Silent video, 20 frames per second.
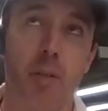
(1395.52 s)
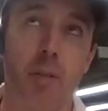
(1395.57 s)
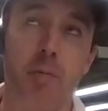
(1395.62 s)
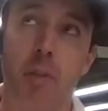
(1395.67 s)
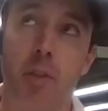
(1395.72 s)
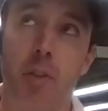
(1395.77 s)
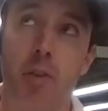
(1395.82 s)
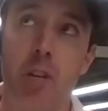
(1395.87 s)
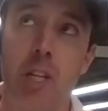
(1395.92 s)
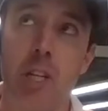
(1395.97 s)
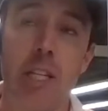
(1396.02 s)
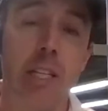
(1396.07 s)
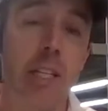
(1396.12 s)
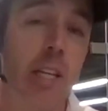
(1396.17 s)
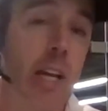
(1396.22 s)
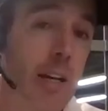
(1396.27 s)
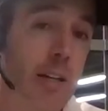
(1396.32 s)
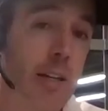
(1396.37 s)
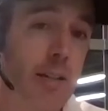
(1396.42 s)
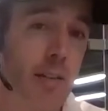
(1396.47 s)
36,
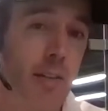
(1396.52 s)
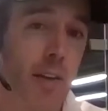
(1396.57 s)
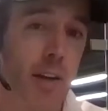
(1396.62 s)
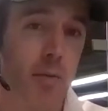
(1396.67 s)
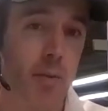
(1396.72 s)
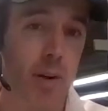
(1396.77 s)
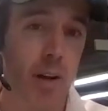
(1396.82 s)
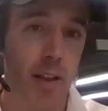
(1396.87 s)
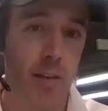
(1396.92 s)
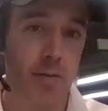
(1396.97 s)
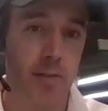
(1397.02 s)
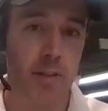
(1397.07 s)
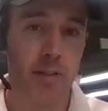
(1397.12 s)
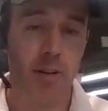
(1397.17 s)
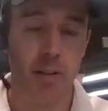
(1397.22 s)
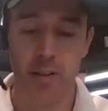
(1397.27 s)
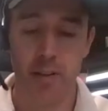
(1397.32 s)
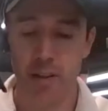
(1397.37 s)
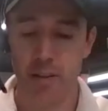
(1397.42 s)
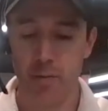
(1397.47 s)
I think, when I left to start
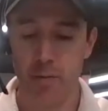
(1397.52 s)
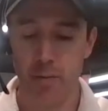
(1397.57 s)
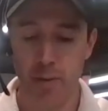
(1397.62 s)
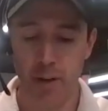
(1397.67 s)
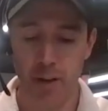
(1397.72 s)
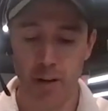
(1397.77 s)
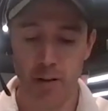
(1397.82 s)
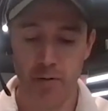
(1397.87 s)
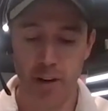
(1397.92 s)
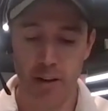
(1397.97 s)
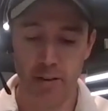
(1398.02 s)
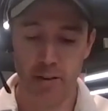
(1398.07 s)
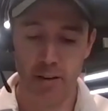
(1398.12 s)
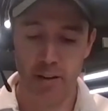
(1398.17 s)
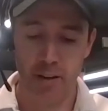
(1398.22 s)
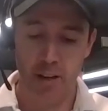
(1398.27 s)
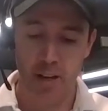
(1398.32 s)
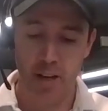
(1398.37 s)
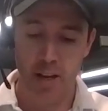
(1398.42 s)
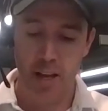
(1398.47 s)
this with my co-founder.
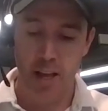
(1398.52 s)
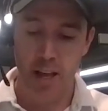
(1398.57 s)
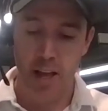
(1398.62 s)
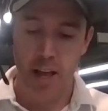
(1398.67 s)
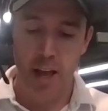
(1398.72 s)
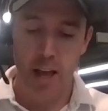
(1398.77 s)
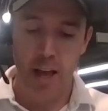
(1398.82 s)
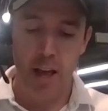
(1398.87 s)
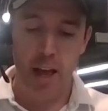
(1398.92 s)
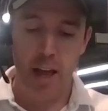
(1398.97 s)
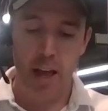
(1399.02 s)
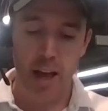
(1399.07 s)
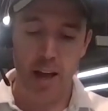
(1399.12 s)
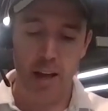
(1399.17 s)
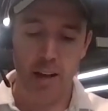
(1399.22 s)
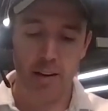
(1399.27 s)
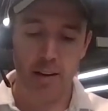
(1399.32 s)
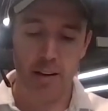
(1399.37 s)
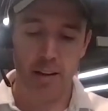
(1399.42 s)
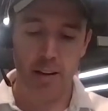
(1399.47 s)
And,
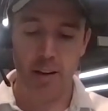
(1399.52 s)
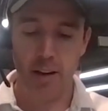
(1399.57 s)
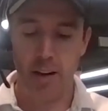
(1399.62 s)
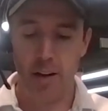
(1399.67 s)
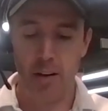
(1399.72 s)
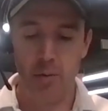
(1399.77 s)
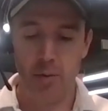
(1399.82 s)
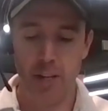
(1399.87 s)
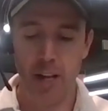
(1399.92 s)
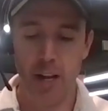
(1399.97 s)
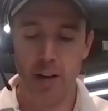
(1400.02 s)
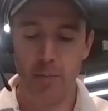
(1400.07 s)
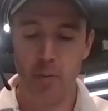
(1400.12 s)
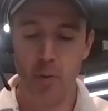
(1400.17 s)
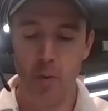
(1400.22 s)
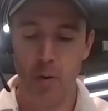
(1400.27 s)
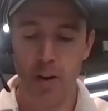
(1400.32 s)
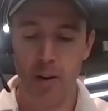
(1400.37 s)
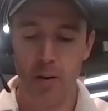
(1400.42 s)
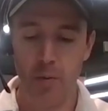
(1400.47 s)
was at a
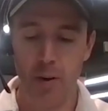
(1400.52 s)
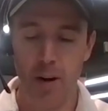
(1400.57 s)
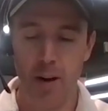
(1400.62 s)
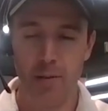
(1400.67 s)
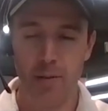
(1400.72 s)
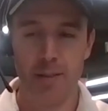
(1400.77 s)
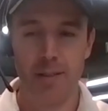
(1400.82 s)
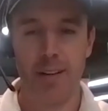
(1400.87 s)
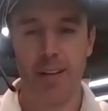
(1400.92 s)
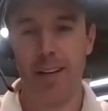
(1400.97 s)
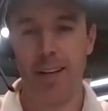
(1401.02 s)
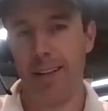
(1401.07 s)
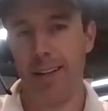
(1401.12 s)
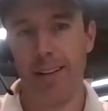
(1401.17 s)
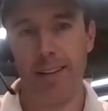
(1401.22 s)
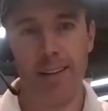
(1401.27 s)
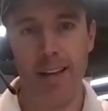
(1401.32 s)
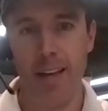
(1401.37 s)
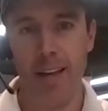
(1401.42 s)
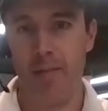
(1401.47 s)
point where I was like,
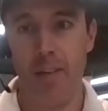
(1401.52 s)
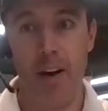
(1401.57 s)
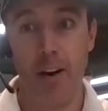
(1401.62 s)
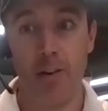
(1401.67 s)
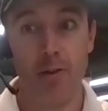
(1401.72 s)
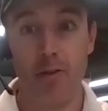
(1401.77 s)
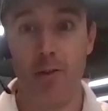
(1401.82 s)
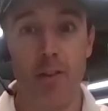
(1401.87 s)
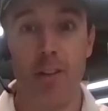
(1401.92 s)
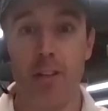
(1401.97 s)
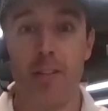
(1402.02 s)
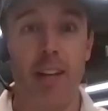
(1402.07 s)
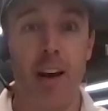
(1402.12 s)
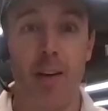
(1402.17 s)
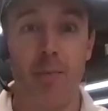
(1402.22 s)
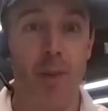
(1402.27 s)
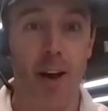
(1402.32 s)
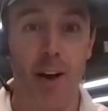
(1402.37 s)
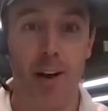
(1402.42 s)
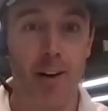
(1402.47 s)
if I don't do this now, I'm not
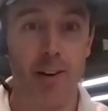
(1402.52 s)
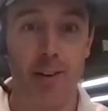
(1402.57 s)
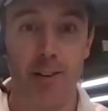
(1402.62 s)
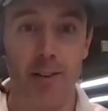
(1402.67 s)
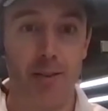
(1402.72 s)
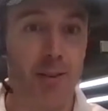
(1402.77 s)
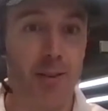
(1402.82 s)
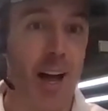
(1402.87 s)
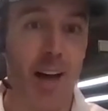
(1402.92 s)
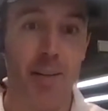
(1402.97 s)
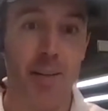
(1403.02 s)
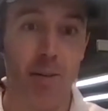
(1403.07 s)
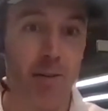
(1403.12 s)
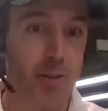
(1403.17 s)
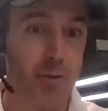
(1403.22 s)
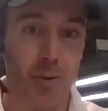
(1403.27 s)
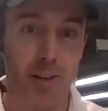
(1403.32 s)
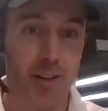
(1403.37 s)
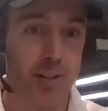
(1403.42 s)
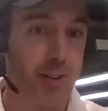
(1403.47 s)
going to do it. I've always wanted
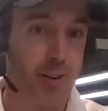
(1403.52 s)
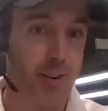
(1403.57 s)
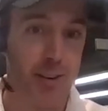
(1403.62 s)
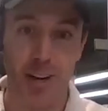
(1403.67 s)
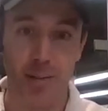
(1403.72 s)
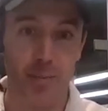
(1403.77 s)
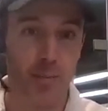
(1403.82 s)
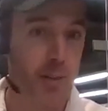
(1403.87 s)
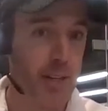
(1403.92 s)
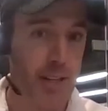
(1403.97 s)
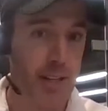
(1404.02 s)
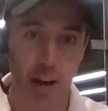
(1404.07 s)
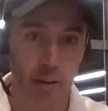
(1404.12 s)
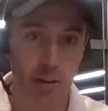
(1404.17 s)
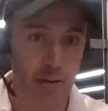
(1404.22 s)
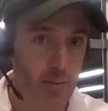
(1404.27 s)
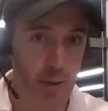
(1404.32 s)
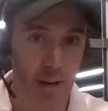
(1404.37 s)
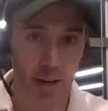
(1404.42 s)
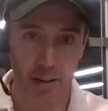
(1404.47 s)
to start a company. Now's
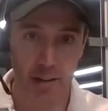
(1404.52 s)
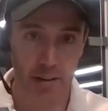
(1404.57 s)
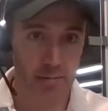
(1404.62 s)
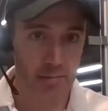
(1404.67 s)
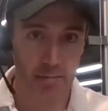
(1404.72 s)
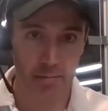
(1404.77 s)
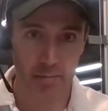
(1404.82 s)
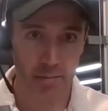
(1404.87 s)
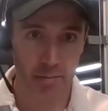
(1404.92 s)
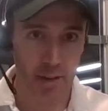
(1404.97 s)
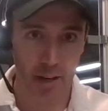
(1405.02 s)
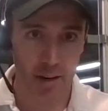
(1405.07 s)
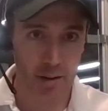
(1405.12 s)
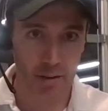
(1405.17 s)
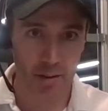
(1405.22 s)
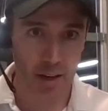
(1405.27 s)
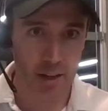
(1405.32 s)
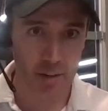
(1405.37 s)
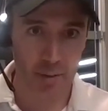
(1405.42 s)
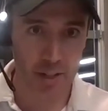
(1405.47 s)
my
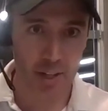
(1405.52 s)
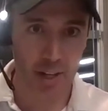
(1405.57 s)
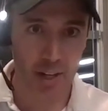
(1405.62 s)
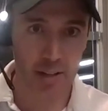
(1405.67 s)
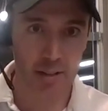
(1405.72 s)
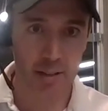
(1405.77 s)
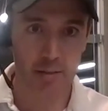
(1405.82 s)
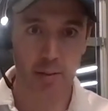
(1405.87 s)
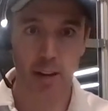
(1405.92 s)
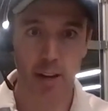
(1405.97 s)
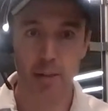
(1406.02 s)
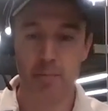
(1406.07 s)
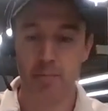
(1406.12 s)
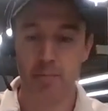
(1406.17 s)
chance. Right.